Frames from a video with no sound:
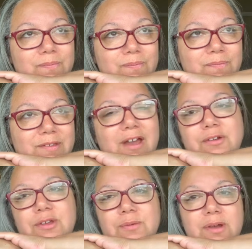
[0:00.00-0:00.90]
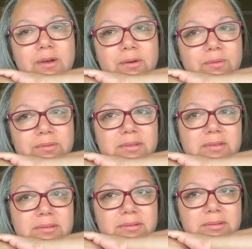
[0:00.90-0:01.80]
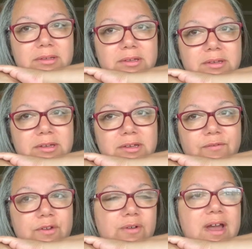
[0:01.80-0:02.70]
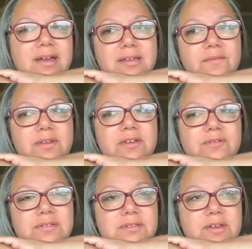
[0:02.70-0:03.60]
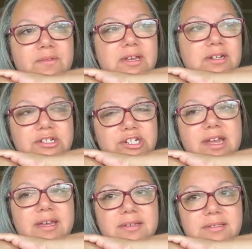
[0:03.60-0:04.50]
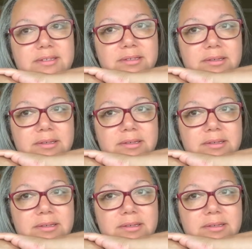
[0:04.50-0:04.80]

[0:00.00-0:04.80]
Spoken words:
How do you know if you're not giving it a chance